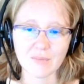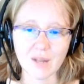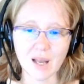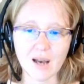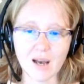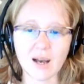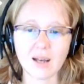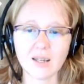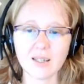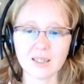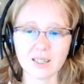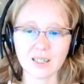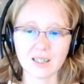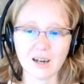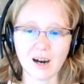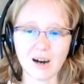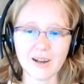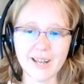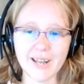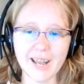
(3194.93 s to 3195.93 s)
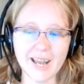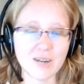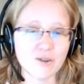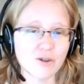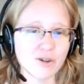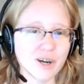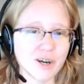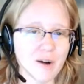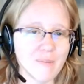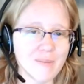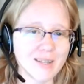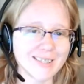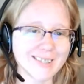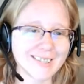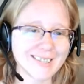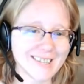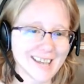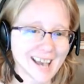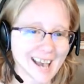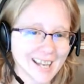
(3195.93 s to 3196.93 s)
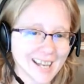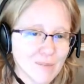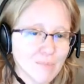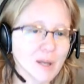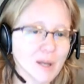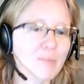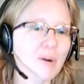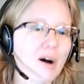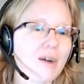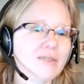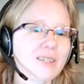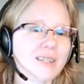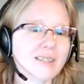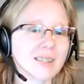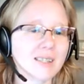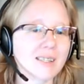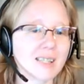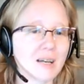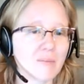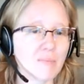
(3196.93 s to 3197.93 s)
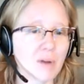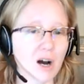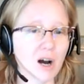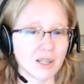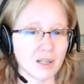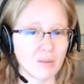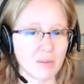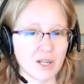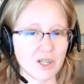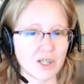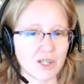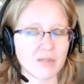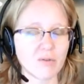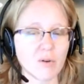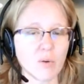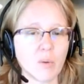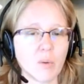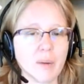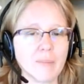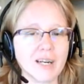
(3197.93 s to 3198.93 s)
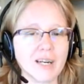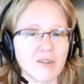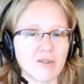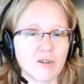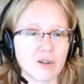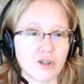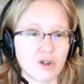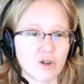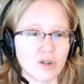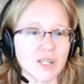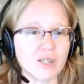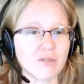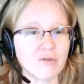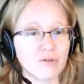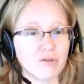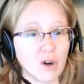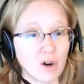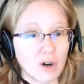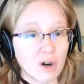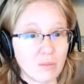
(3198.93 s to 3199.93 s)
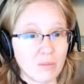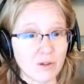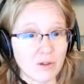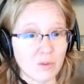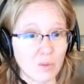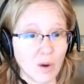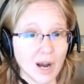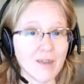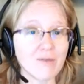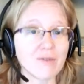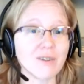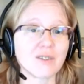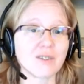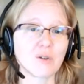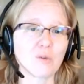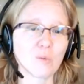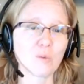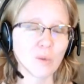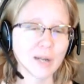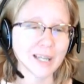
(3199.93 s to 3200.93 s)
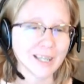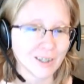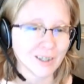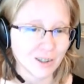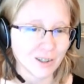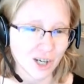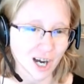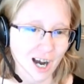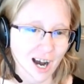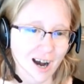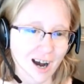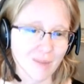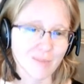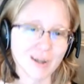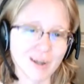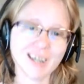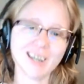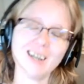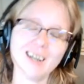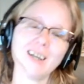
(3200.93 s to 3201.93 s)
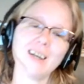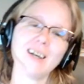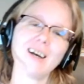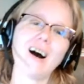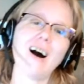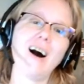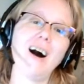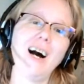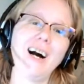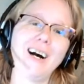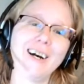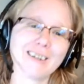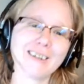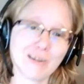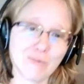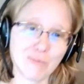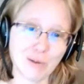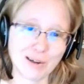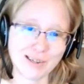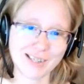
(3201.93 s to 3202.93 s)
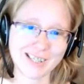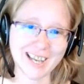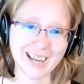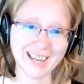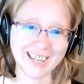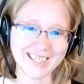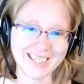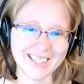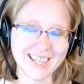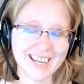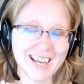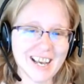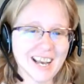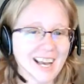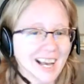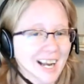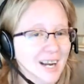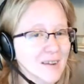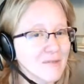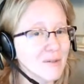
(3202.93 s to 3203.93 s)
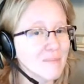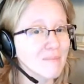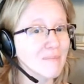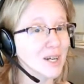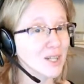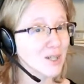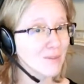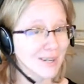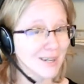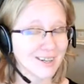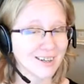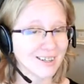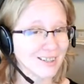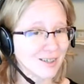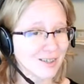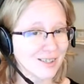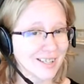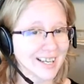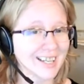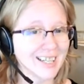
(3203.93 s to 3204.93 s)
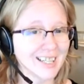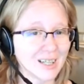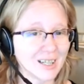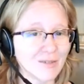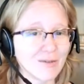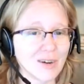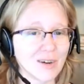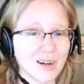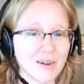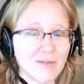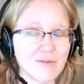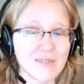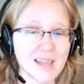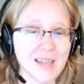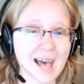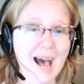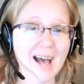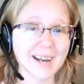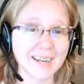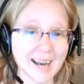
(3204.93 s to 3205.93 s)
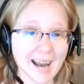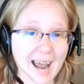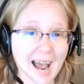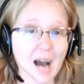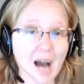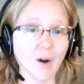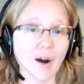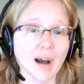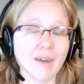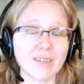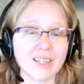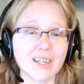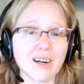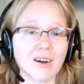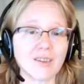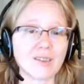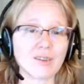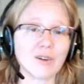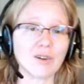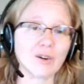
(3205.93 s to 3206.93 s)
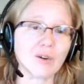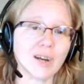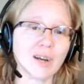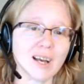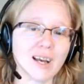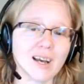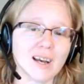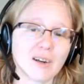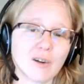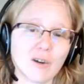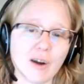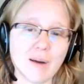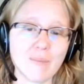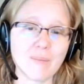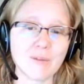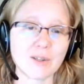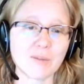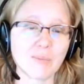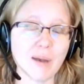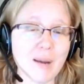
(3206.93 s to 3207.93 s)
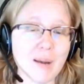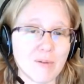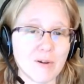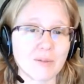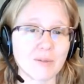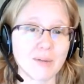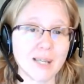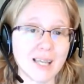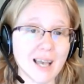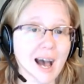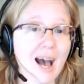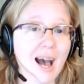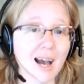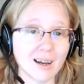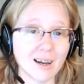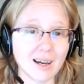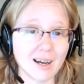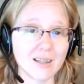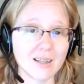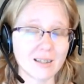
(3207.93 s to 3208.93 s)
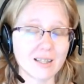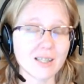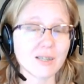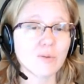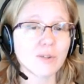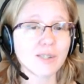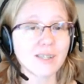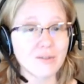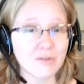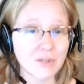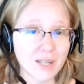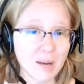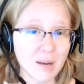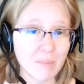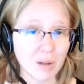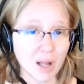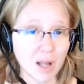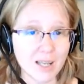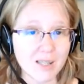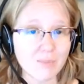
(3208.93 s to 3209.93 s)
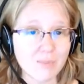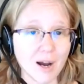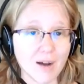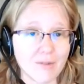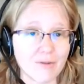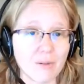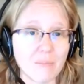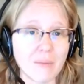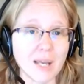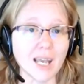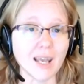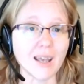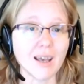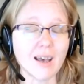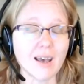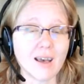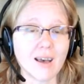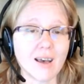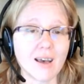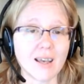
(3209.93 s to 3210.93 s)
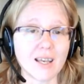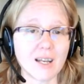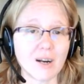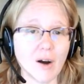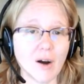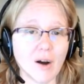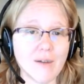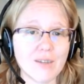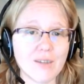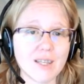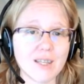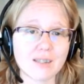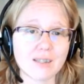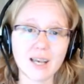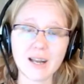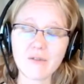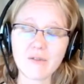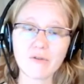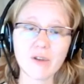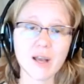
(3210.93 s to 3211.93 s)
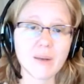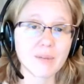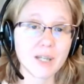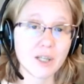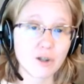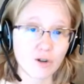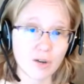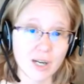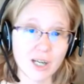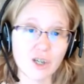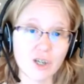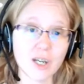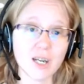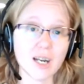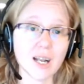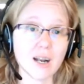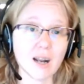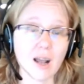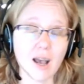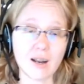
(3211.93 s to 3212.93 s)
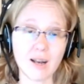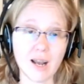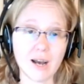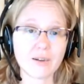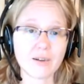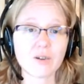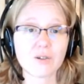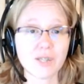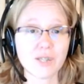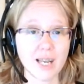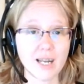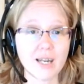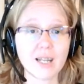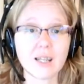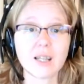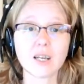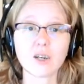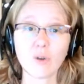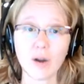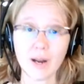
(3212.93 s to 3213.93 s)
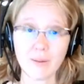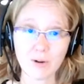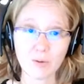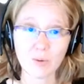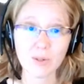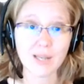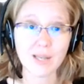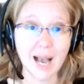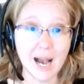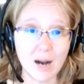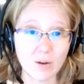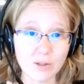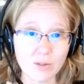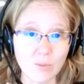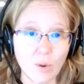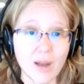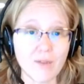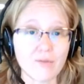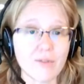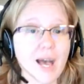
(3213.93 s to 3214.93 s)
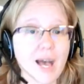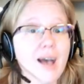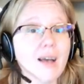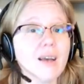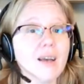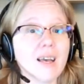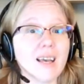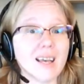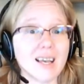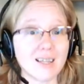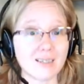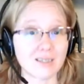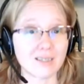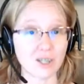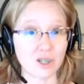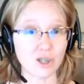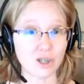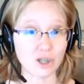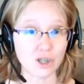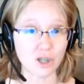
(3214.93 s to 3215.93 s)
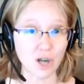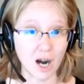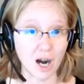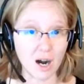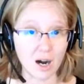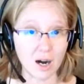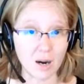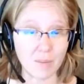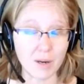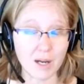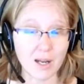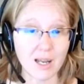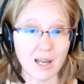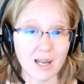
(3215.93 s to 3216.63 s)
Andrew comments again, people often skip occupations for women in their trees. Farmer's wife is a real job. 100%. I have a much better understanding of that now, having gone through grandma's papers. But yeah, this was definitely a blind spot for me, you know, having this kind of family tradition and understanding that grandma was a housewife. That is a job.